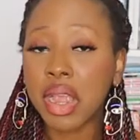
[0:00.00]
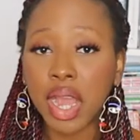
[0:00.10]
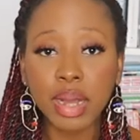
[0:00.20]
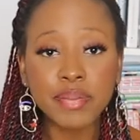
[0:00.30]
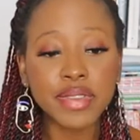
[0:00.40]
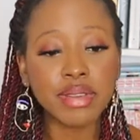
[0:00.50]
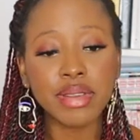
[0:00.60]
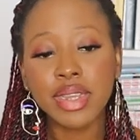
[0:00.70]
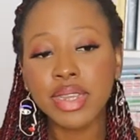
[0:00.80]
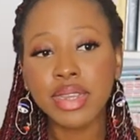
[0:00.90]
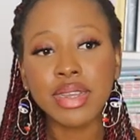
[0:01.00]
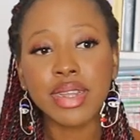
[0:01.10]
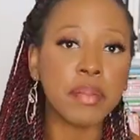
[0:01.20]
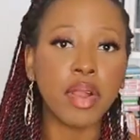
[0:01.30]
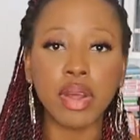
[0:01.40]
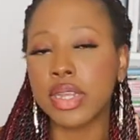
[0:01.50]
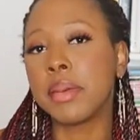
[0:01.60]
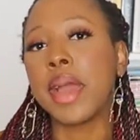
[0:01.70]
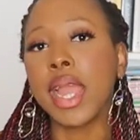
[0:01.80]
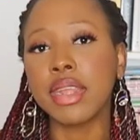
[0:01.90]
cups, people are
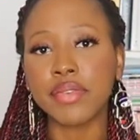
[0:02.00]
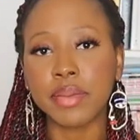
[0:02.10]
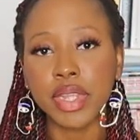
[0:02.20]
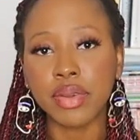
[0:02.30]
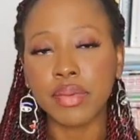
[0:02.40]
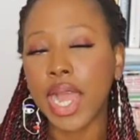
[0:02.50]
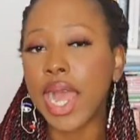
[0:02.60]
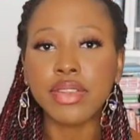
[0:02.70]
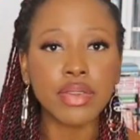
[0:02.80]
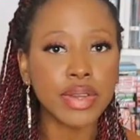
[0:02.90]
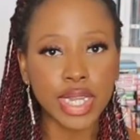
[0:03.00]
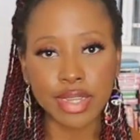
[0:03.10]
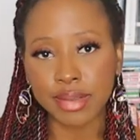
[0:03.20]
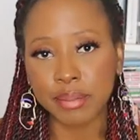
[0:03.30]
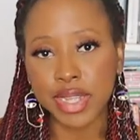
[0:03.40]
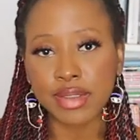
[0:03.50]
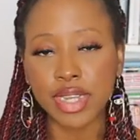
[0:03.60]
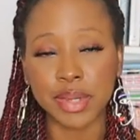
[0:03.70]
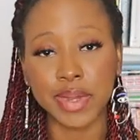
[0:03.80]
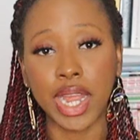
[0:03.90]
gonna buy it from you. As long as there's a
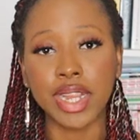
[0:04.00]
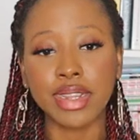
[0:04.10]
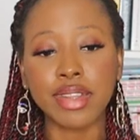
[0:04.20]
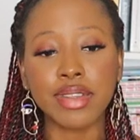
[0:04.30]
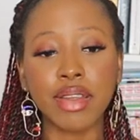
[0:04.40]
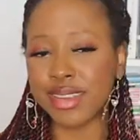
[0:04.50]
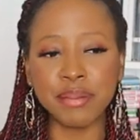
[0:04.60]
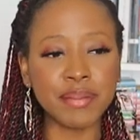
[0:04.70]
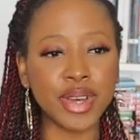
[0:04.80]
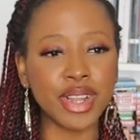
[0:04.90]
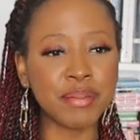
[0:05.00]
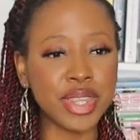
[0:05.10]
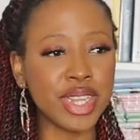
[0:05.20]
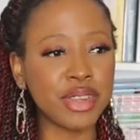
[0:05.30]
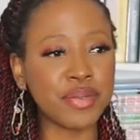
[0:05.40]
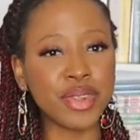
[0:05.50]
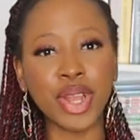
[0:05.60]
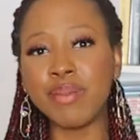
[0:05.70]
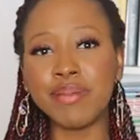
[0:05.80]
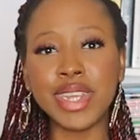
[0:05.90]
message behind it. So simple,
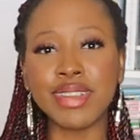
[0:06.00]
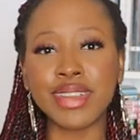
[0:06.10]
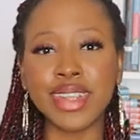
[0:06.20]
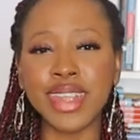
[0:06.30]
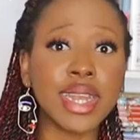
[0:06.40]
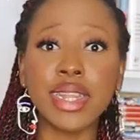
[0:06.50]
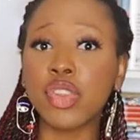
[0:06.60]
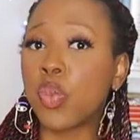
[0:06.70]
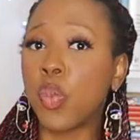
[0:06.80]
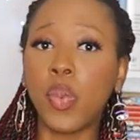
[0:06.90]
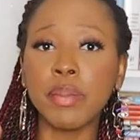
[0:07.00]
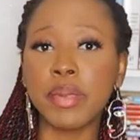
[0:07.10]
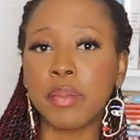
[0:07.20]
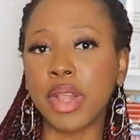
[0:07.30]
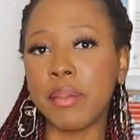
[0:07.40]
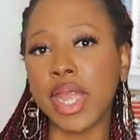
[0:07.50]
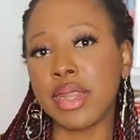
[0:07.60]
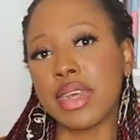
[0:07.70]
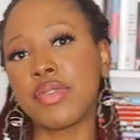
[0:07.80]
beautiful, amazing. At least one people buying